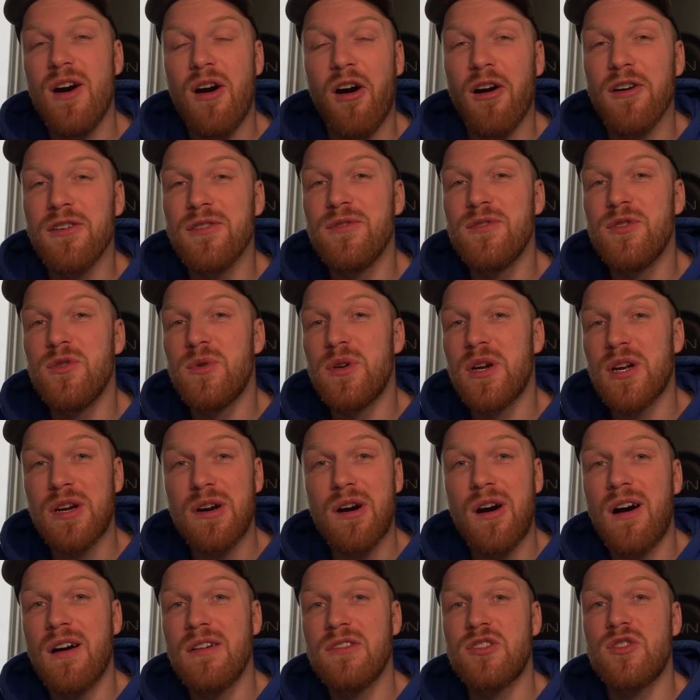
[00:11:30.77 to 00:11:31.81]
Are you doing a
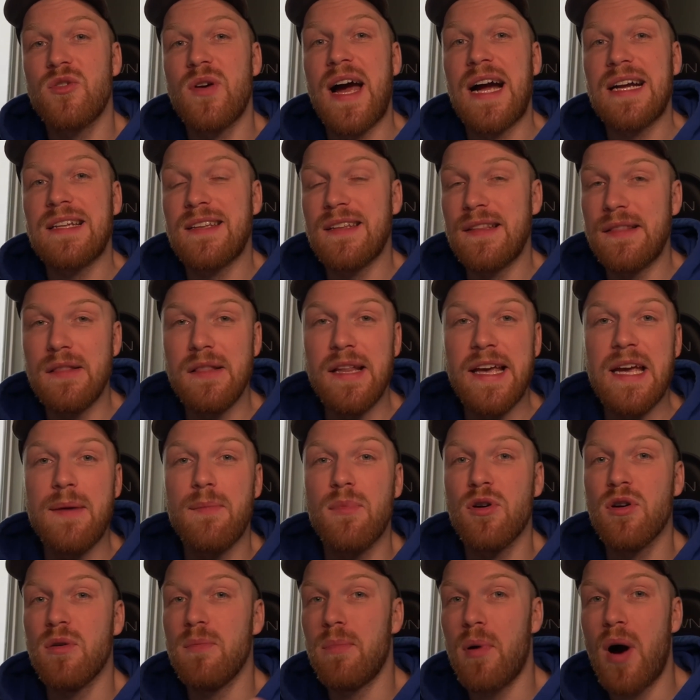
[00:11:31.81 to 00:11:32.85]
contracted
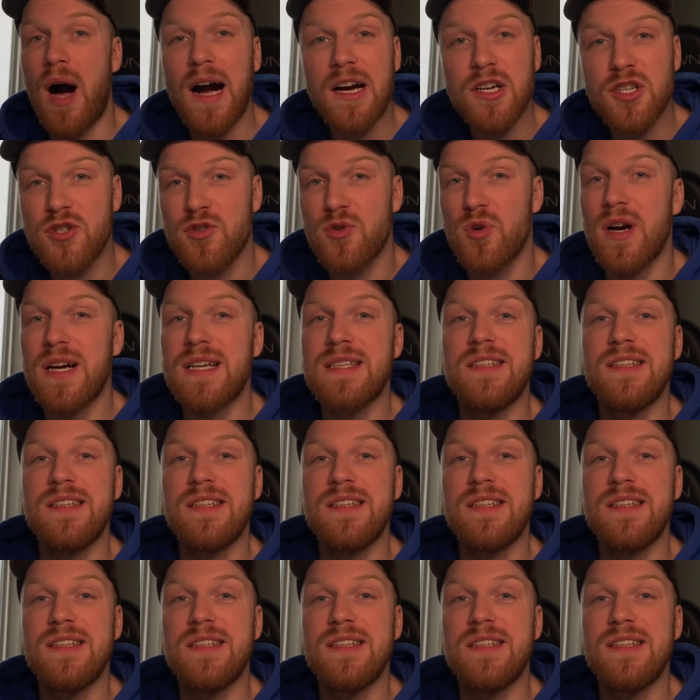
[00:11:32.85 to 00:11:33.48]
labor box truck